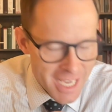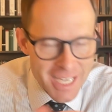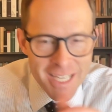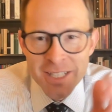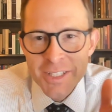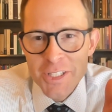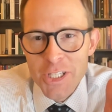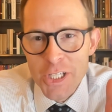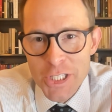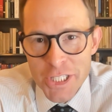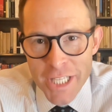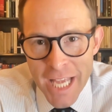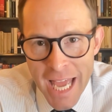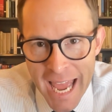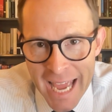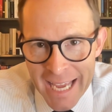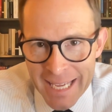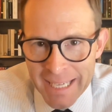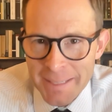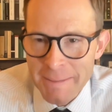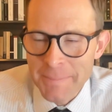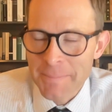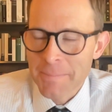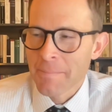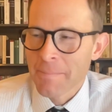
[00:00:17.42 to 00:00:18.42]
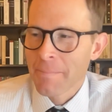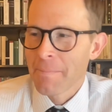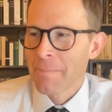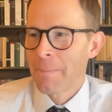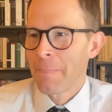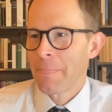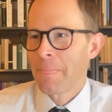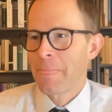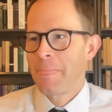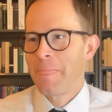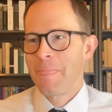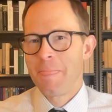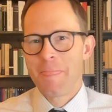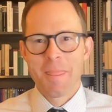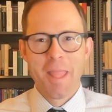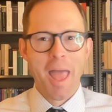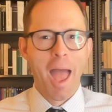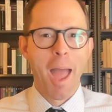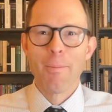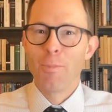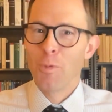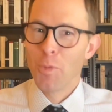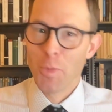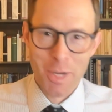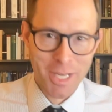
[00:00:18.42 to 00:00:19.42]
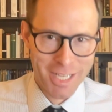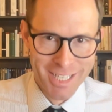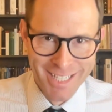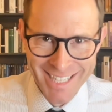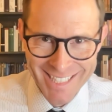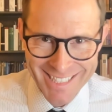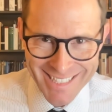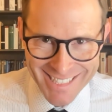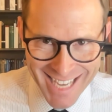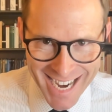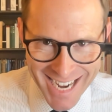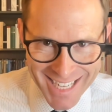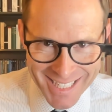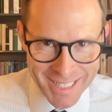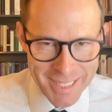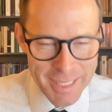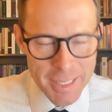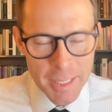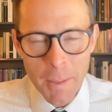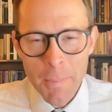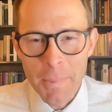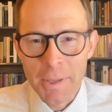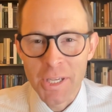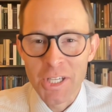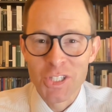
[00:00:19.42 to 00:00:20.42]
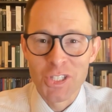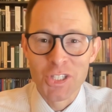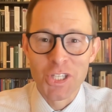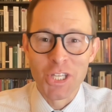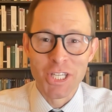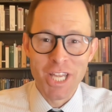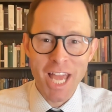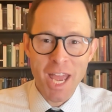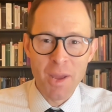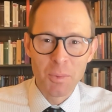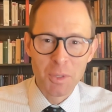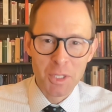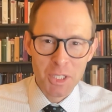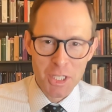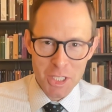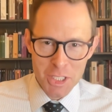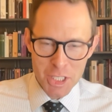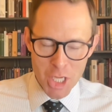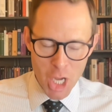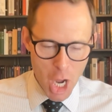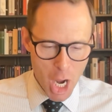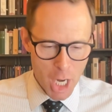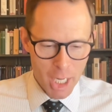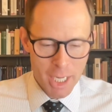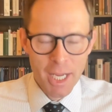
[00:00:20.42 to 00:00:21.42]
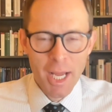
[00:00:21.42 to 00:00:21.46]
Today, I'm really excited because today we're going to talk